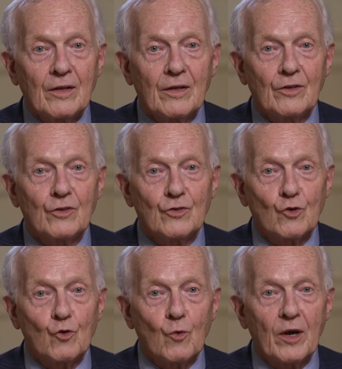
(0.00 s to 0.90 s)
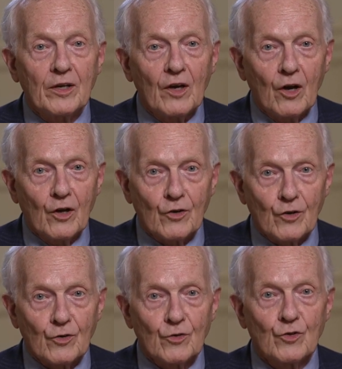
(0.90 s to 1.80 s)
It is a great
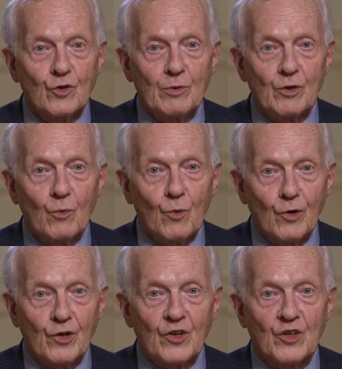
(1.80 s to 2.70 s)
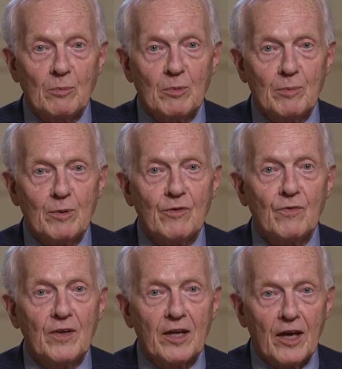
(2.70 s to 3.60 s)
honor to be awarded the
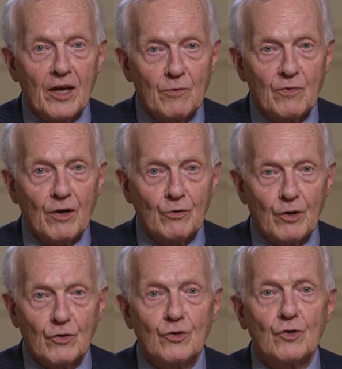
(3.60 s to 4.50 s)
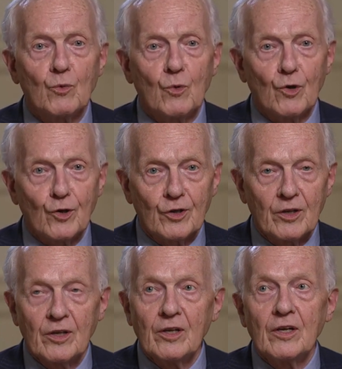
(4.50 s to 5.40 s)
BBVA Foundation Award
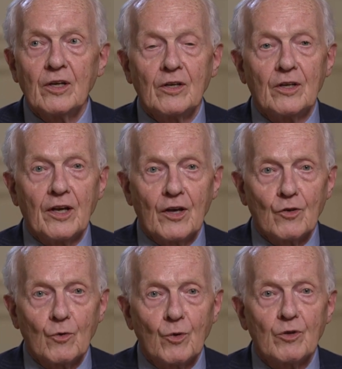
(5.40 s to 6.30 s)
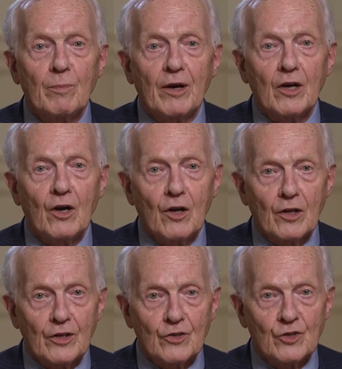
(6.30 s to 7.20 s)
together with my
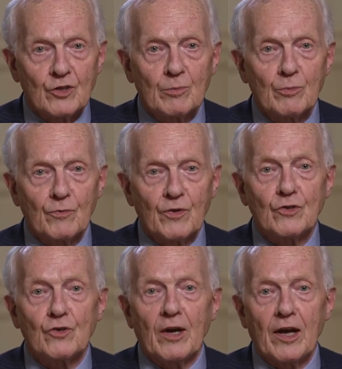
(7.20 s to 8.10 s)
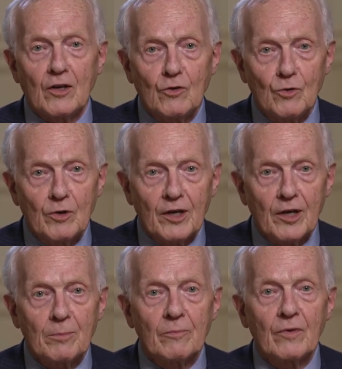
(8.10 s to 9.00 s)
colleagues, Professor Anne
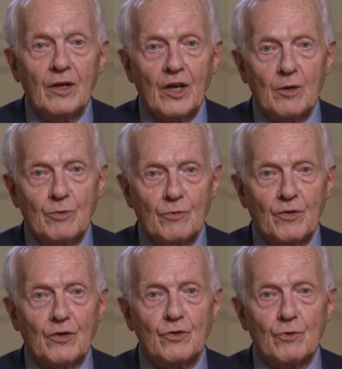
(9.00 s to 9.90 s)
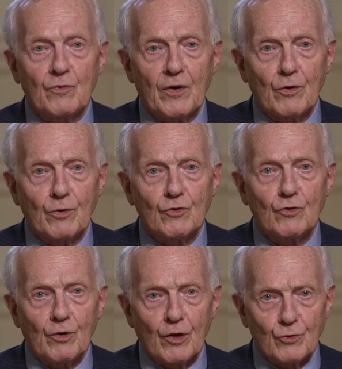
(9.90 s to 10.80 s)
Lullier and Professor Ferenc
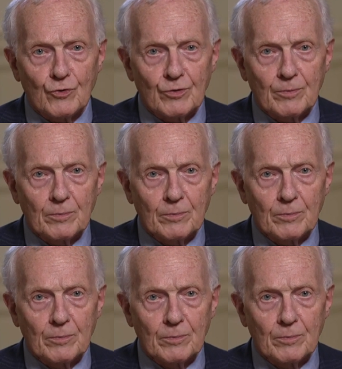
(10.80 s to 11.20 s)
Krausz.